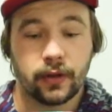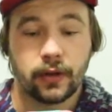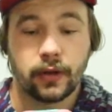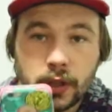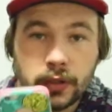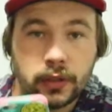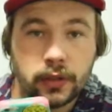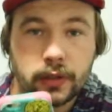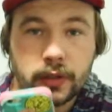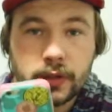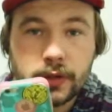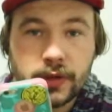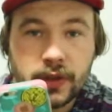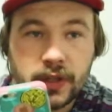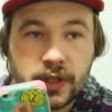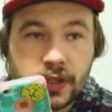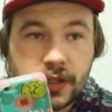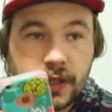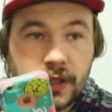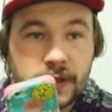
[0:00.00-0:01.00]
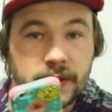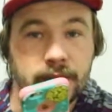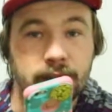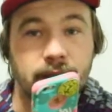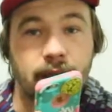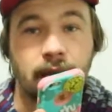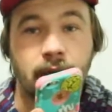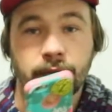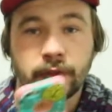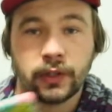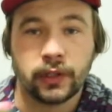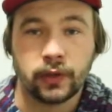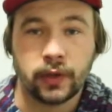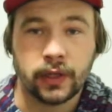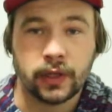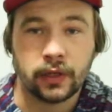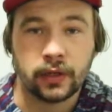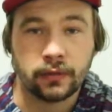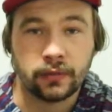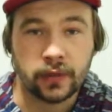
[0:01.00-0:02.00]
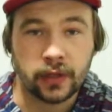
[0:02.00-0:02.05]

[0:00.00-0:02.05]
Another good thing is after you get your